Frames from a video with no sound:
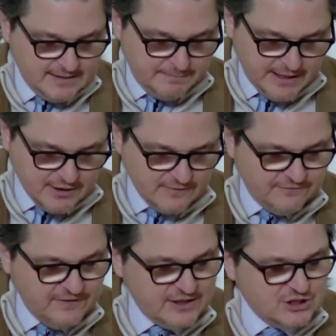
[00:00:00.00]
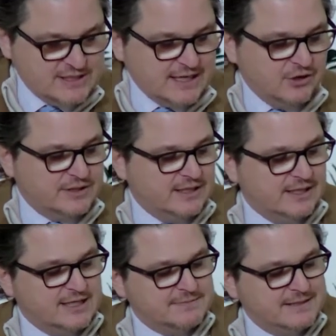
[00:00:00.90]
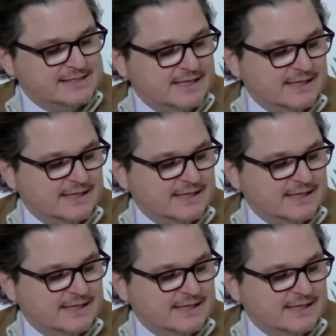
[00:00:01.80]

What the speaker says: And Peter finishes out this